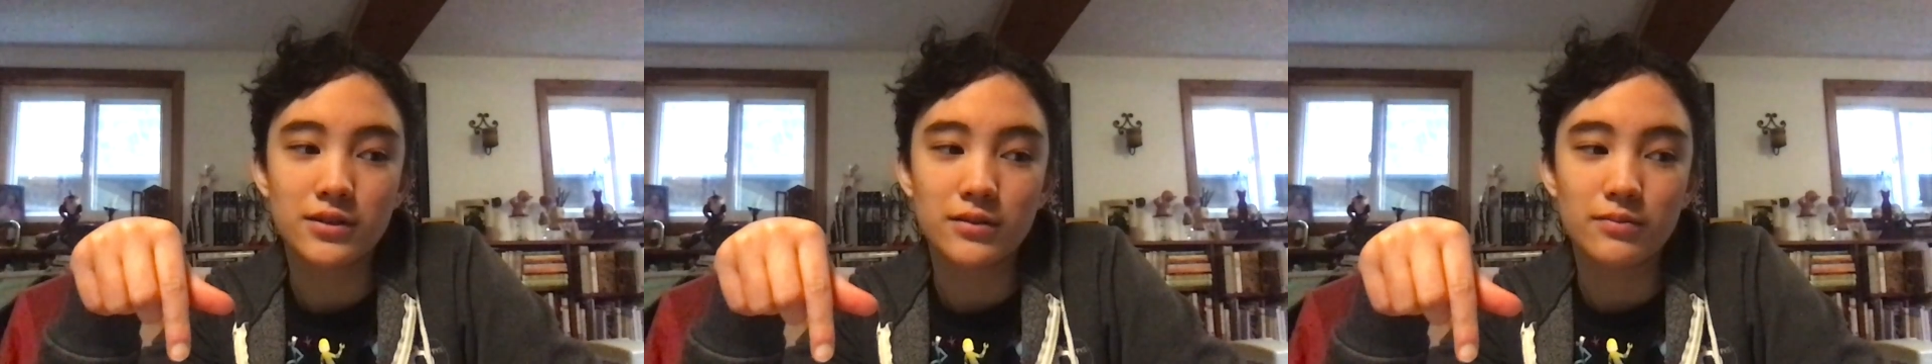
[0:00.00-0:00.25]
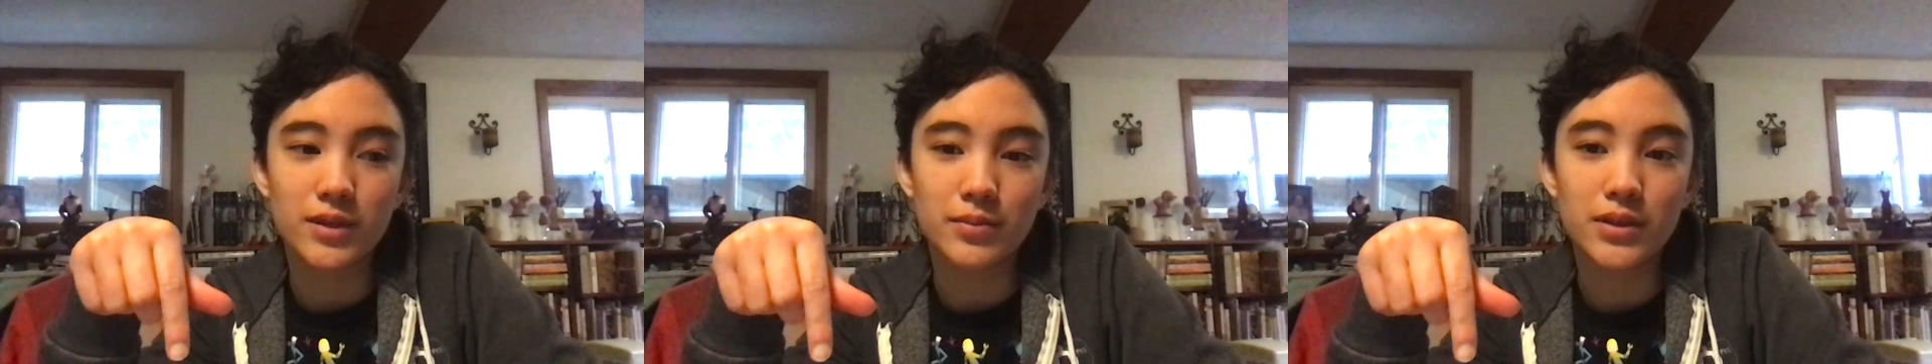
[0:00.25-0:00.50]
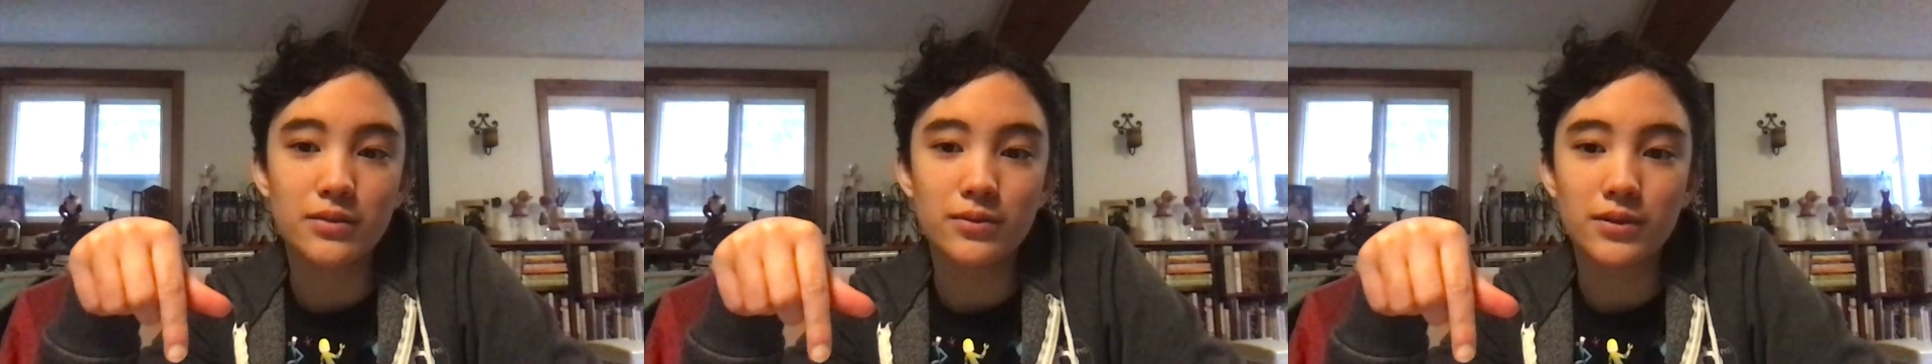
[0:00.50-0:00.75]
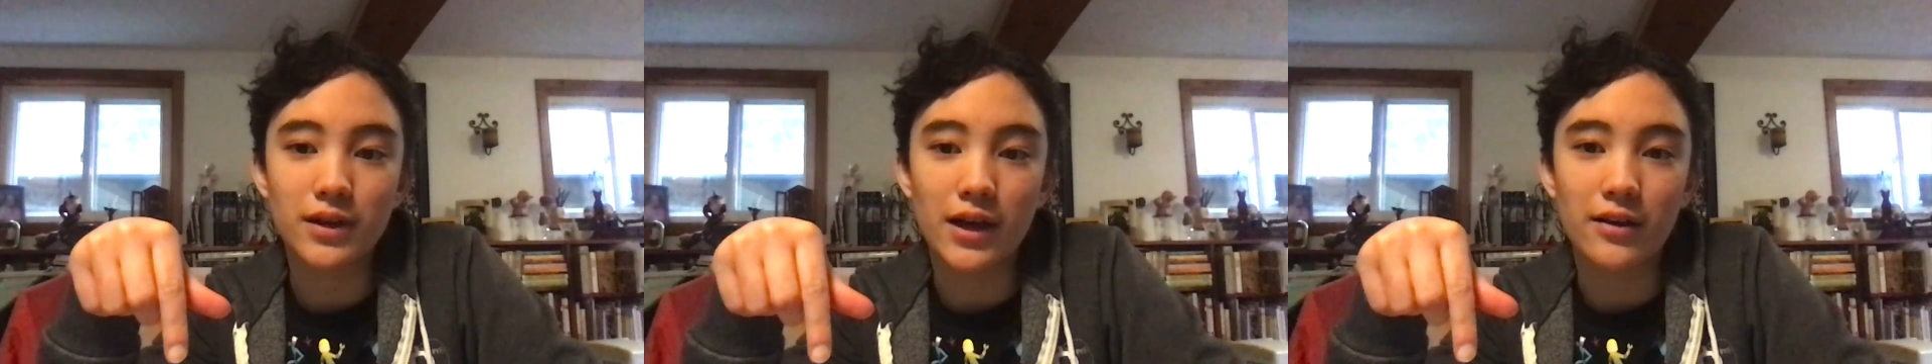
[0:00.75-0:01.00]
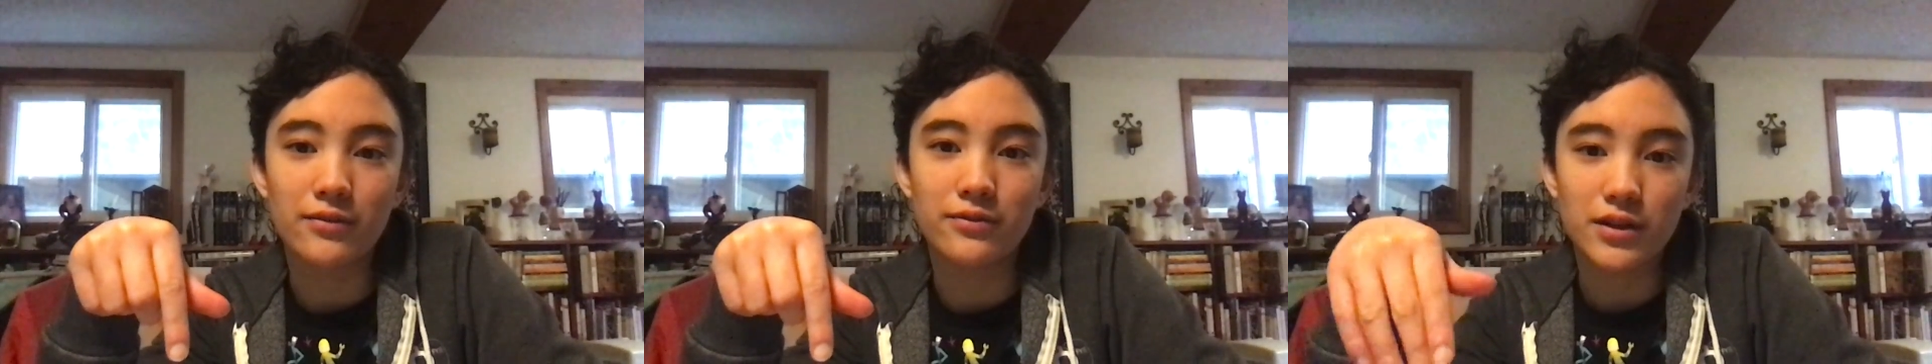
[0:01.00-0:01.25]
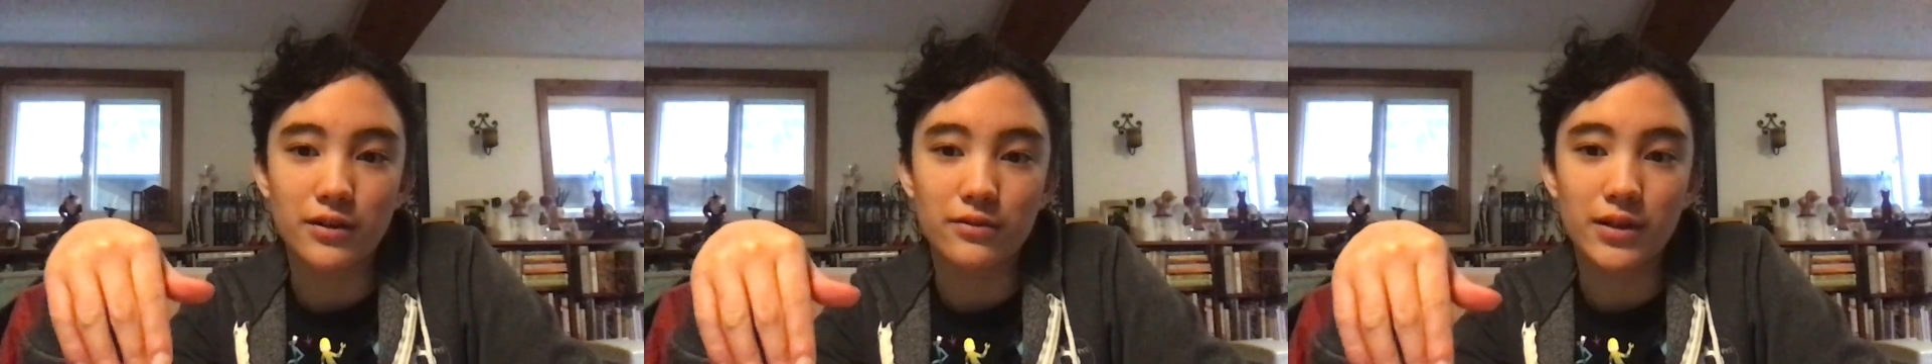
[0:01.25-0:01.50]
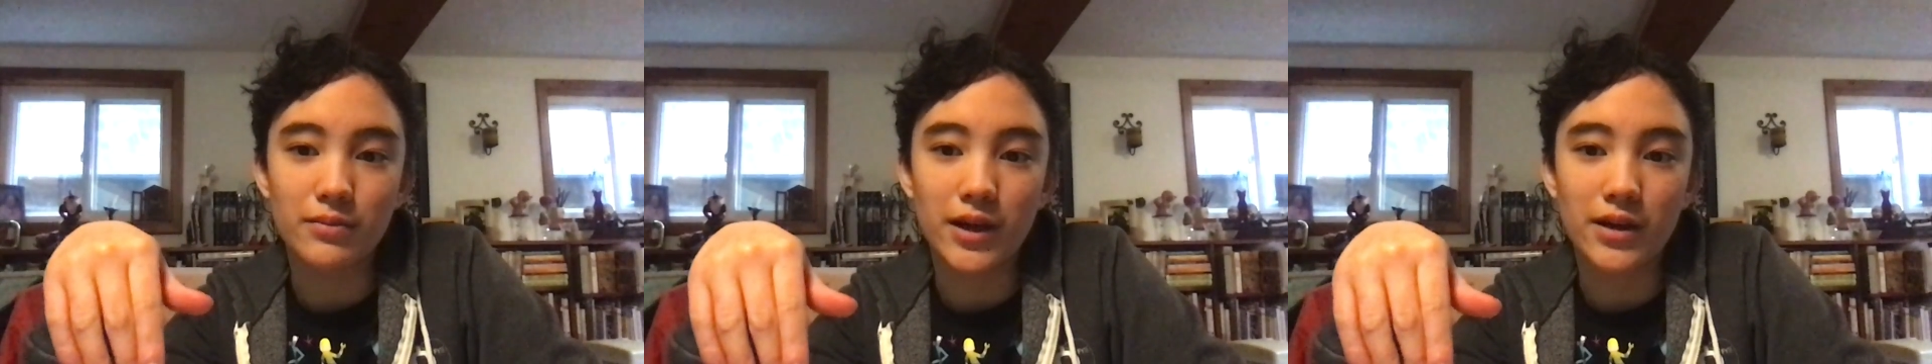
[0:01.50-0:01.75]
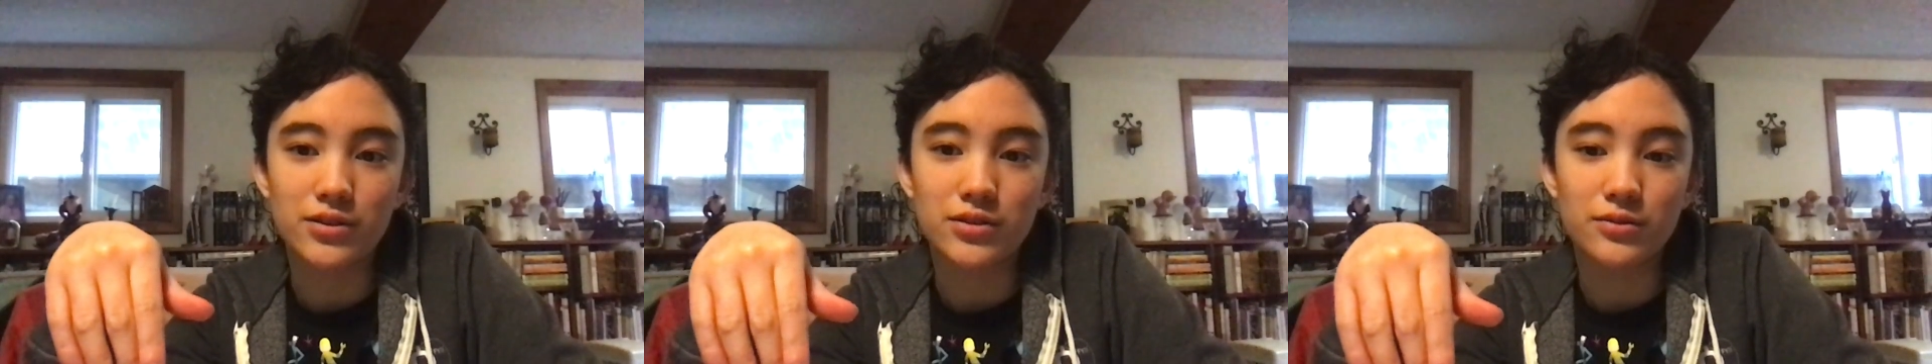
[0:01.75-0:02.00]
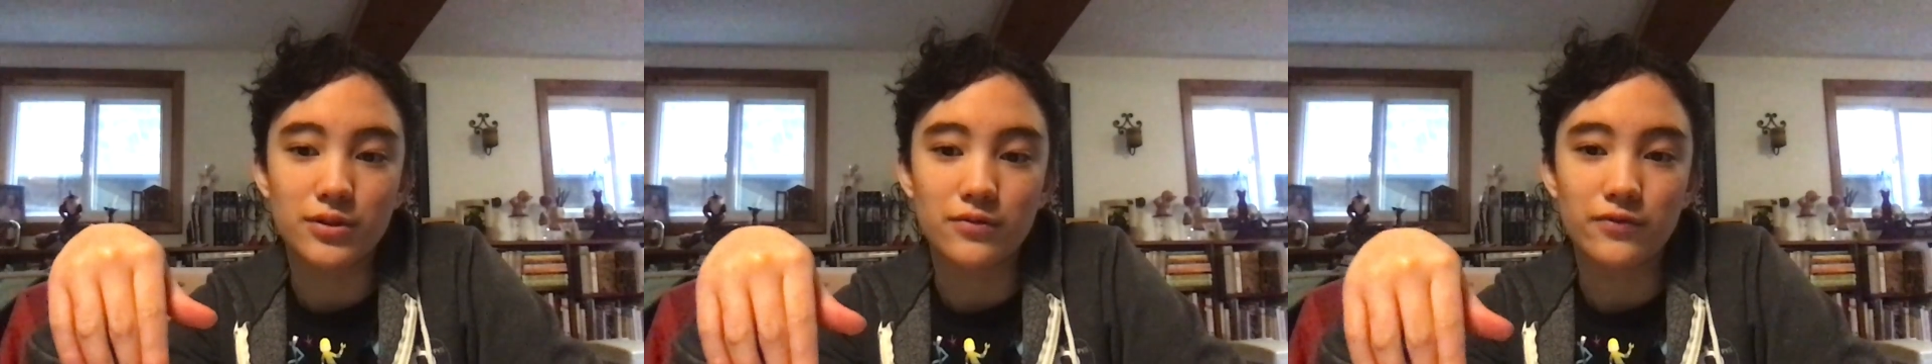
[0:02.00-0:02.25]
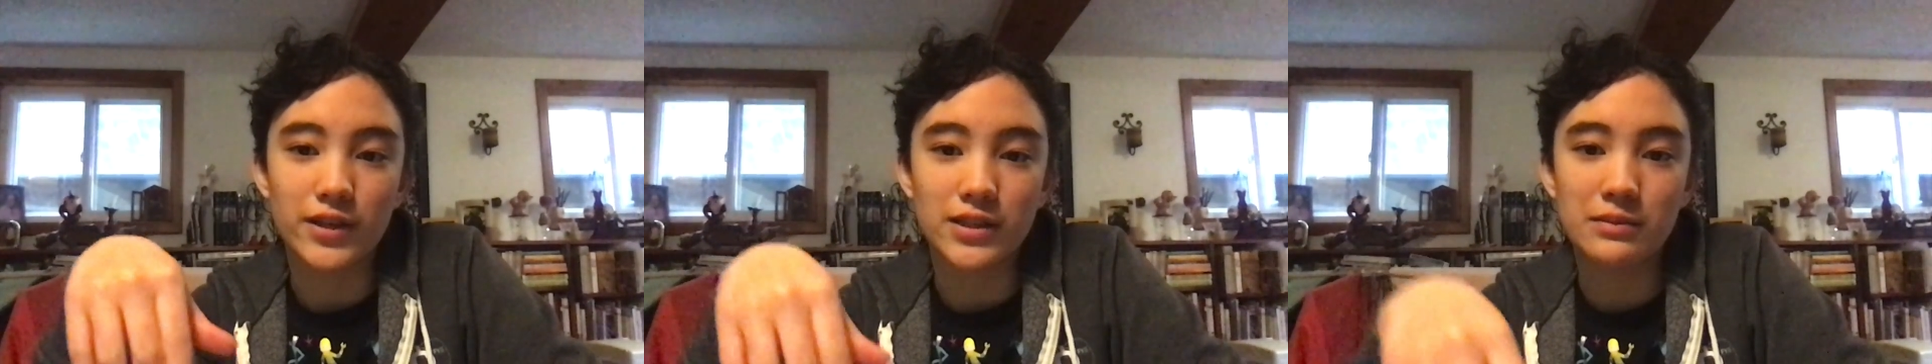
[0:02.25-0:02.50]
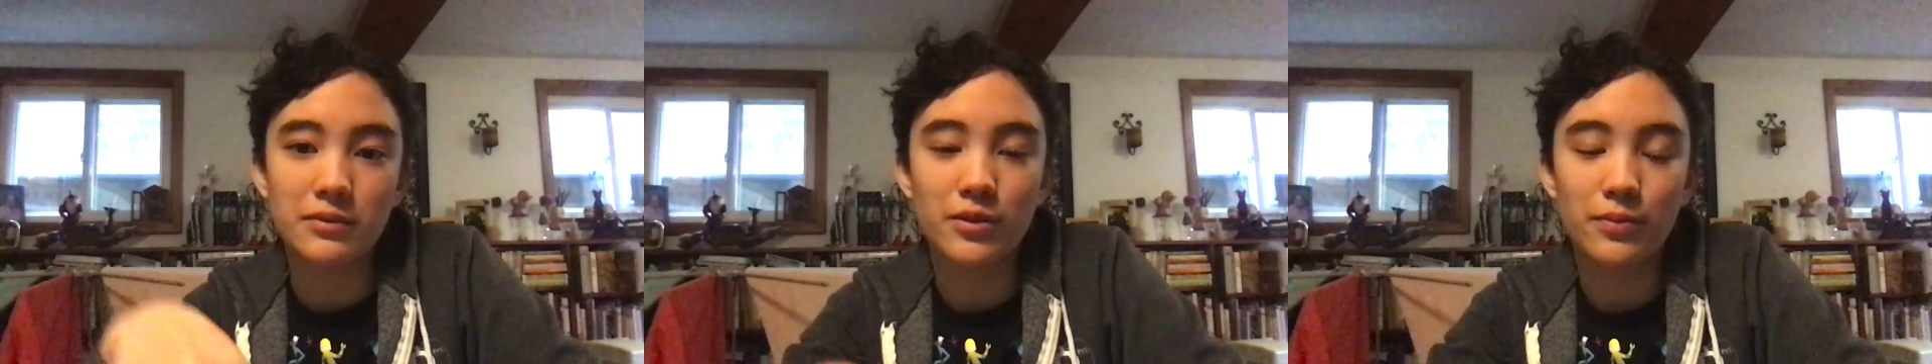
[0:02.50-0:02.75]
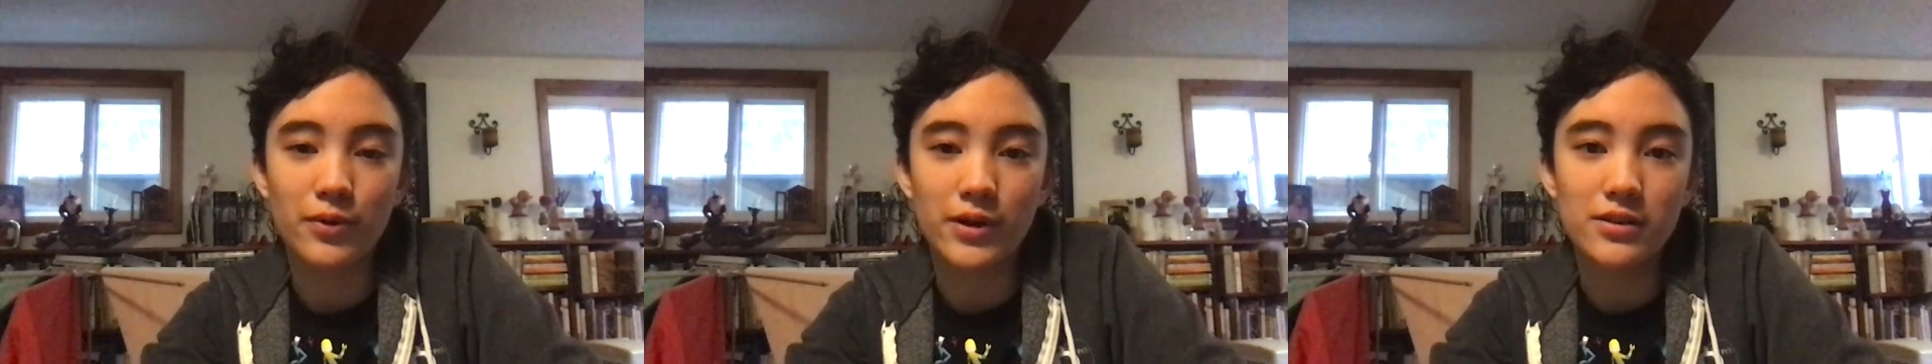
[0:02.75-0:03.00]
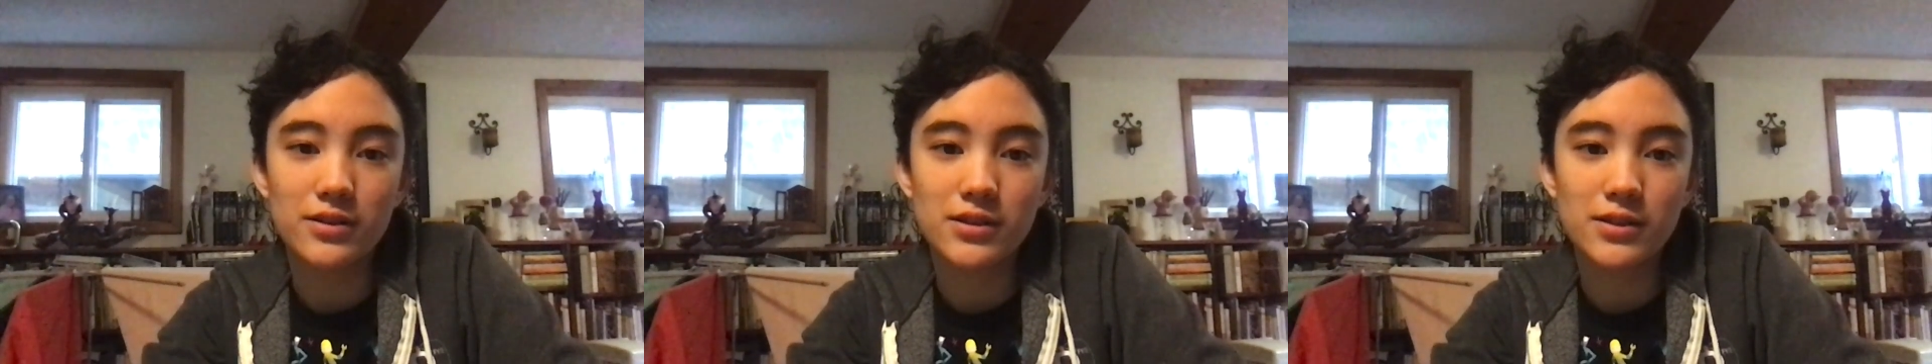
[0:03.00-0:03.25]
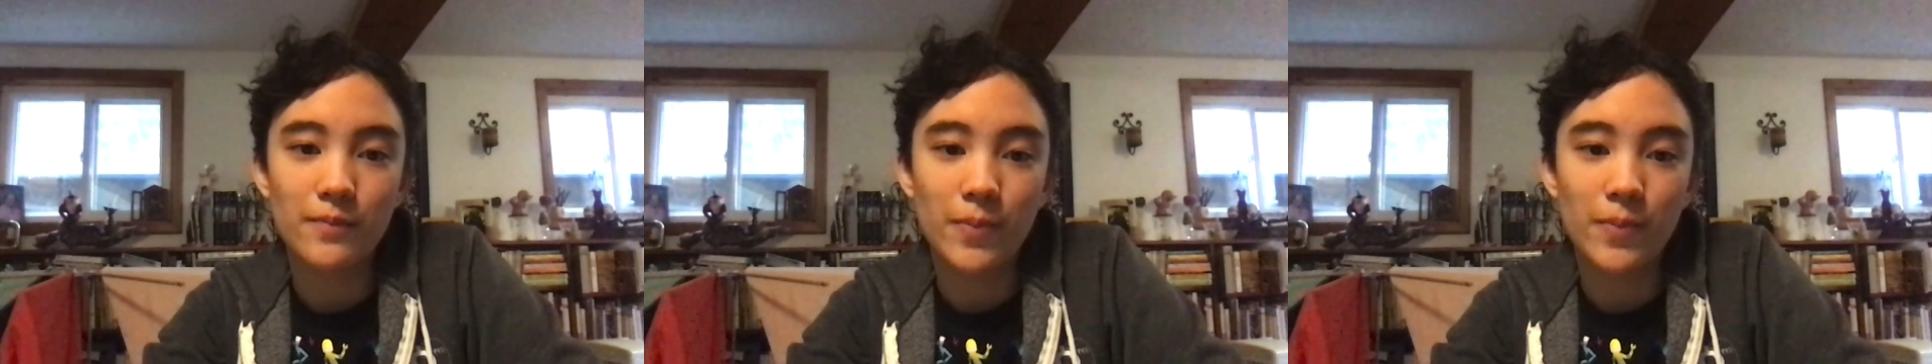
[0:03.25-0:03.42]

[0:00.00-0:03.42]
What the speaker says: maybe we'll have a rematch or fix some of the points.